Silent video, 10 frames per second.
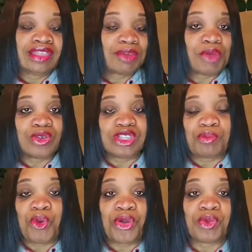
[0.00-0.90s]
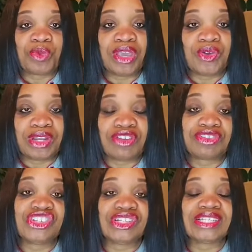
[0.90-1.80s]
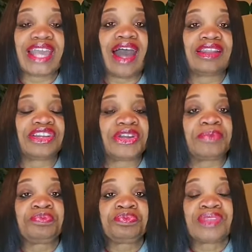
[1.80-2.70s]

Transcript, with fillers: the most important week on a Christian's calendar.